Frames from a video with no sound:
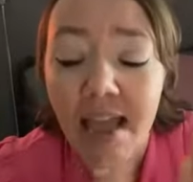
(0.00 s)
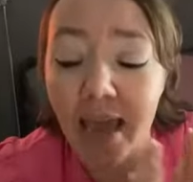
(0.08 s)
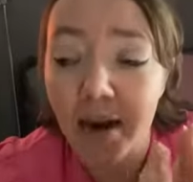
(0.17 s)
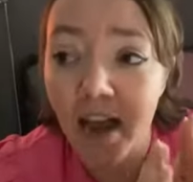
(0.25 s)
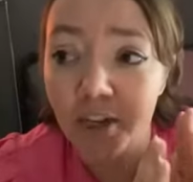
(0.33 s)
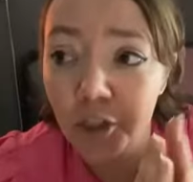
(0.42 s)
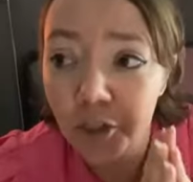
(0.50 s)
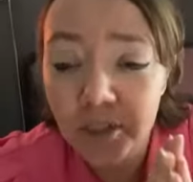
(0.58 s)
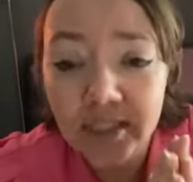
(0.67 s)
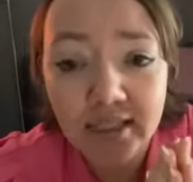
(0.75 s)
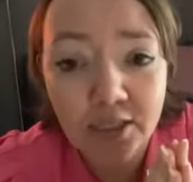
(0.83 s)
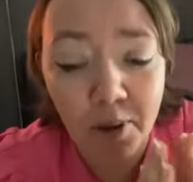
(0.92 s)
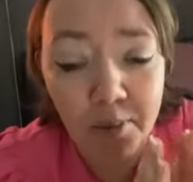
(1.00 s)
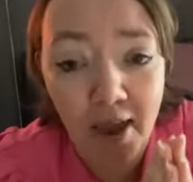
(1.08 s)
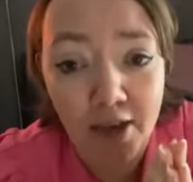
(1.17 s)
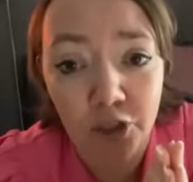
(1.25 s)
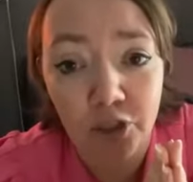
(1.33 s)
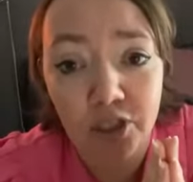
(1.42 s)
and I turned it into my
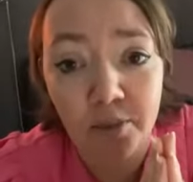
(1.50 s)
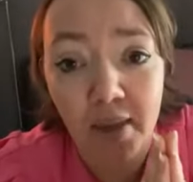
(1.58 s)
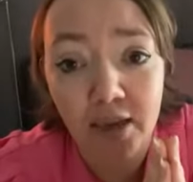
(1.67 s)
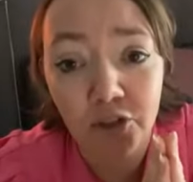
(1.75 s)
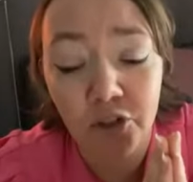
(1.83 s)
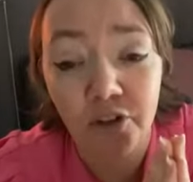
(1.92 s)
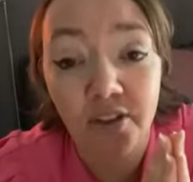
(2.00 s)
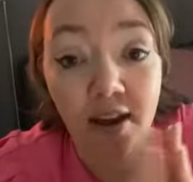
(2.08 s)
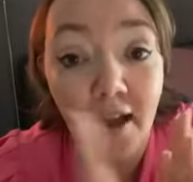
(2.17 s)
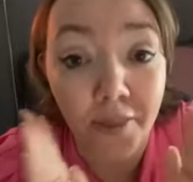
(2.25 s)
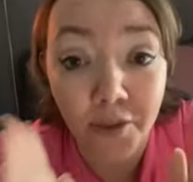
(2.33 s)
passion to make sure that